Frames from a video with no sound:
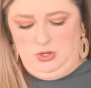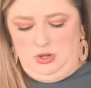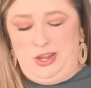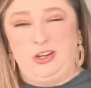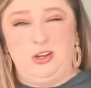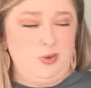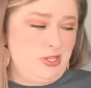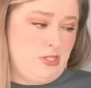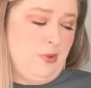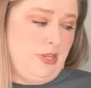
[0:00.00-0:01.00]
And you know what?
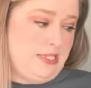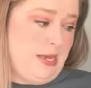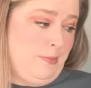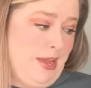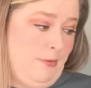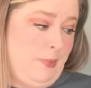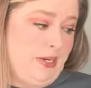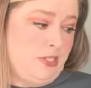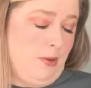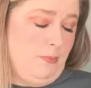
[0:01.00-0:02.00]
Some of this I may have
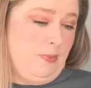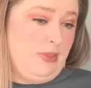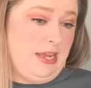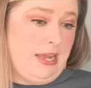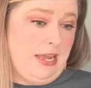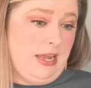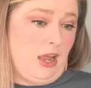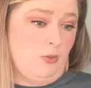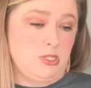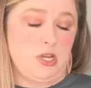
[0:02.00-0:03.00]
picked up thinking
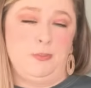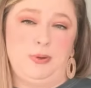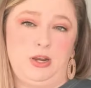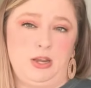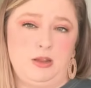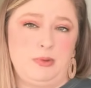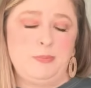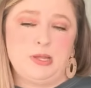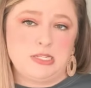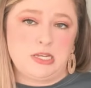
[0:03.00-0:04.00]
I was going to put it in my
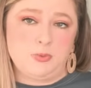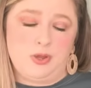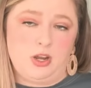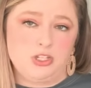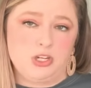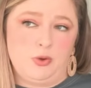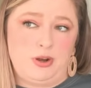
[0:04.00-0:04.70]
plus size whatnot show, and I